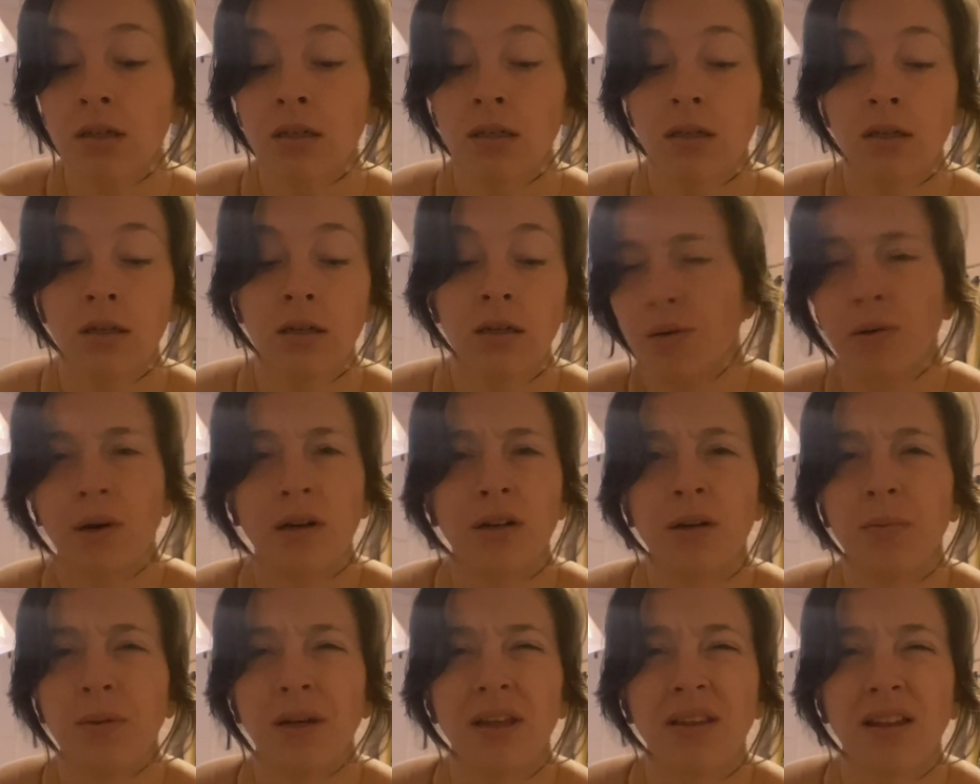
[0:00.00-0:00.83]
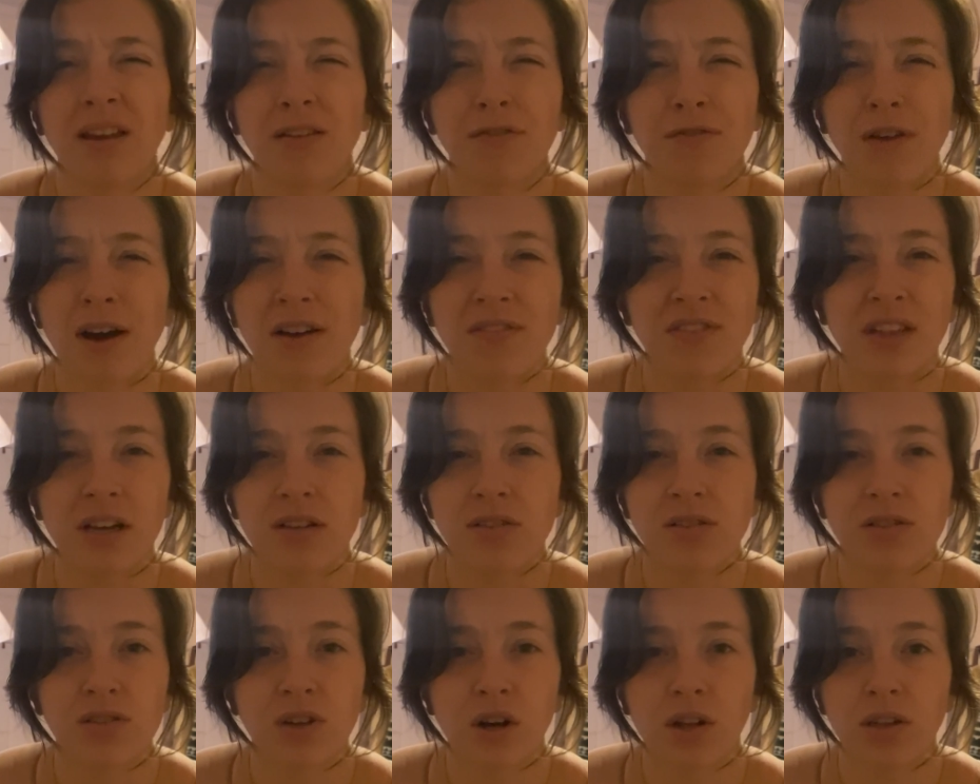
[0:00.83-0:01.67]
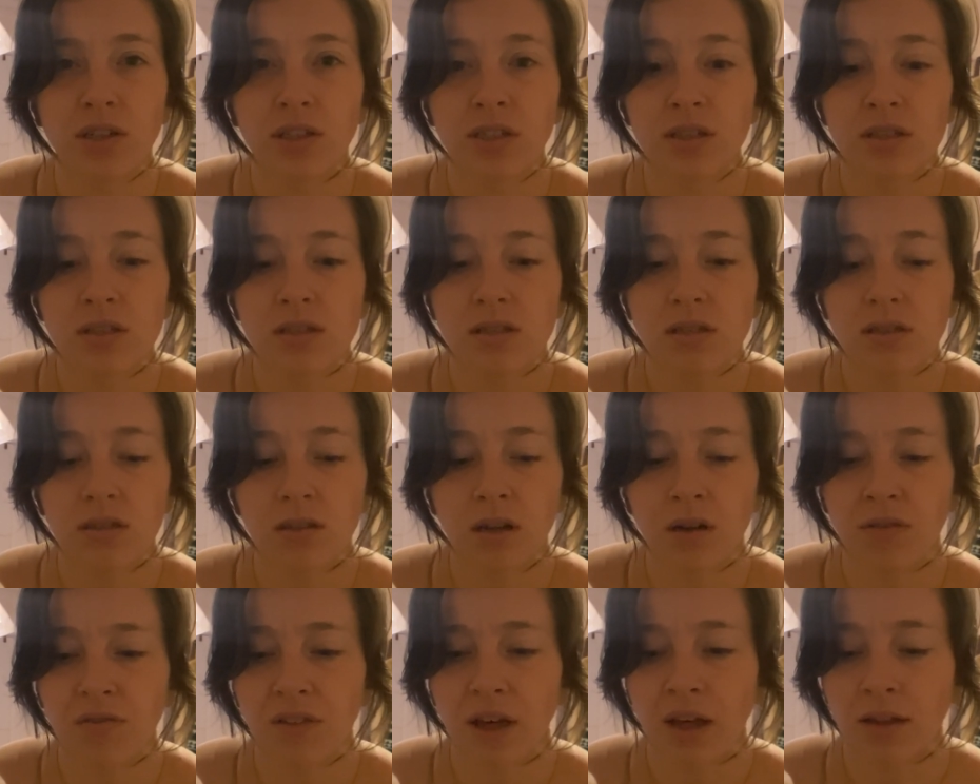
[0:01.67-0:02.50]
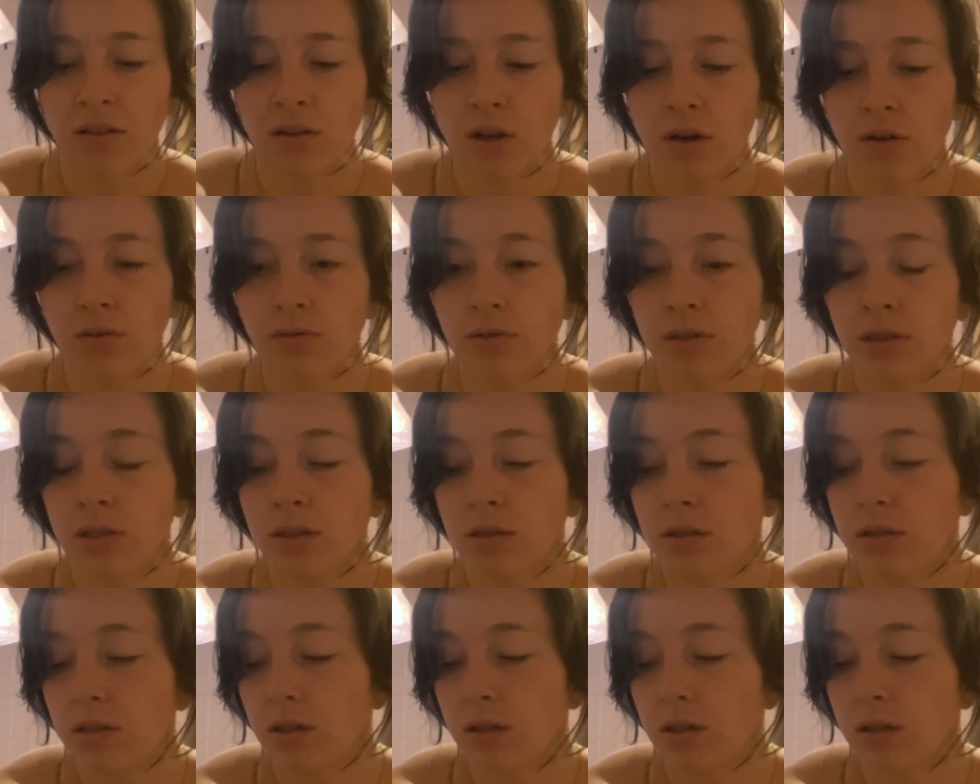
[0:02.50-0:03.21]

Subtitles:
I think it wound up being like $5,000 of that loan.